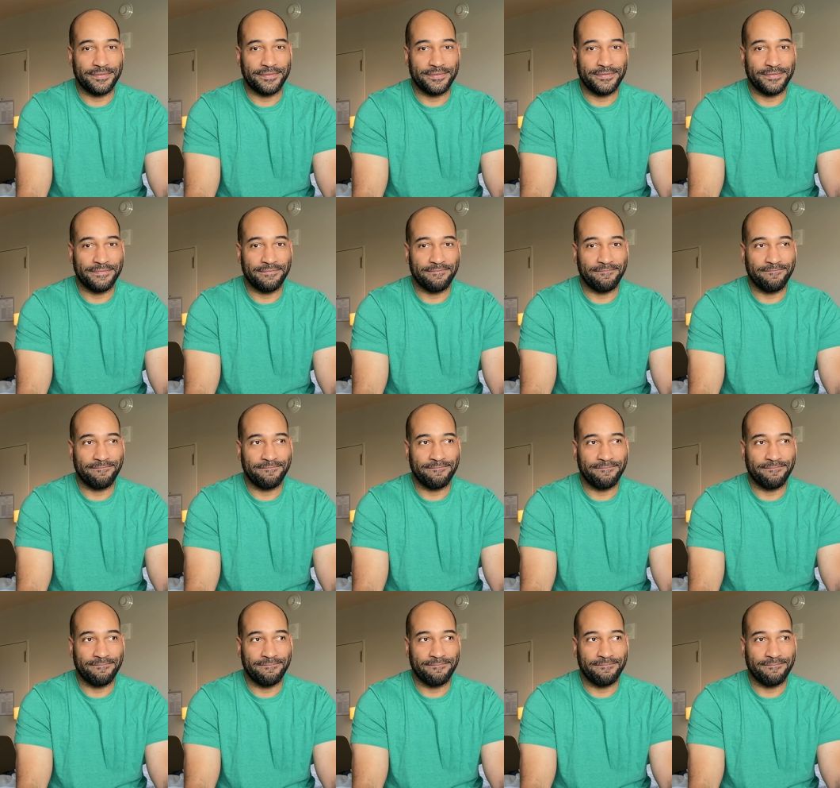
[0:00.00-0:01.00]

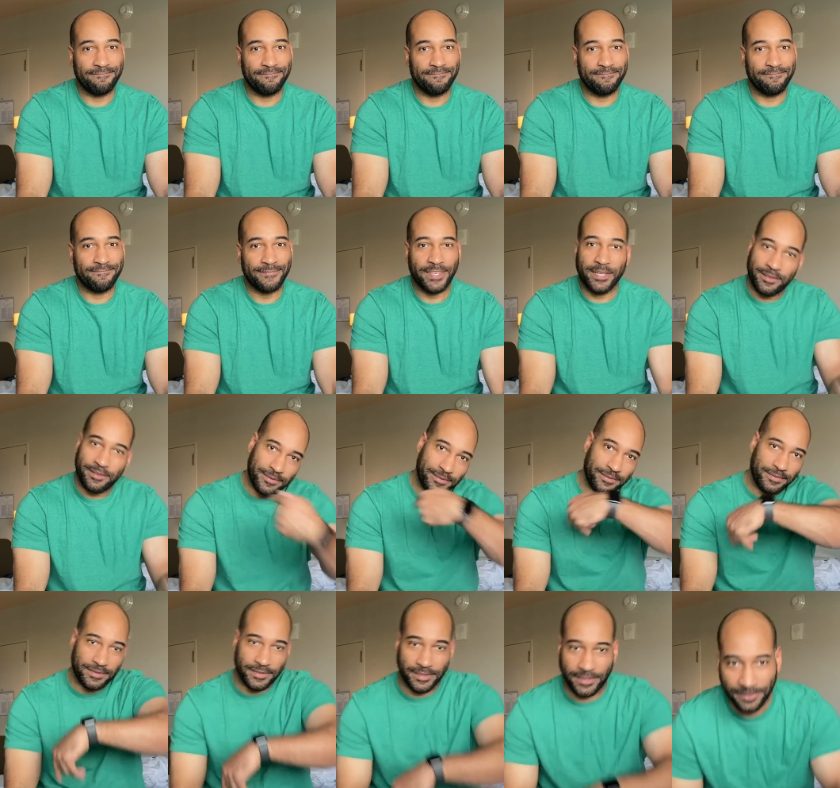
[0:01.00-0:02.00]

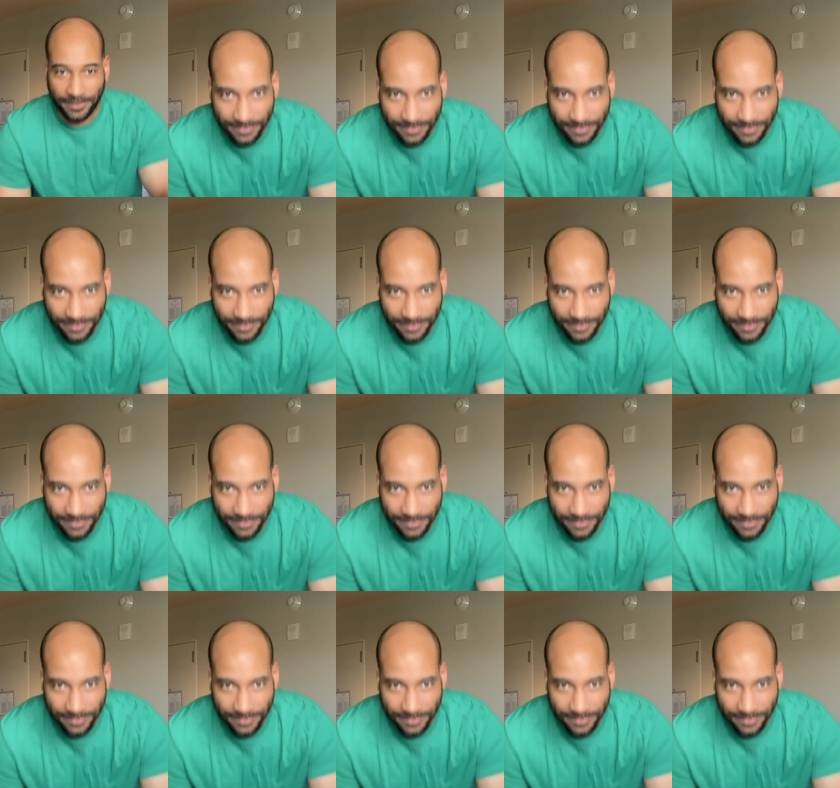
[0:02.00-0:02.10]
(no one is talking)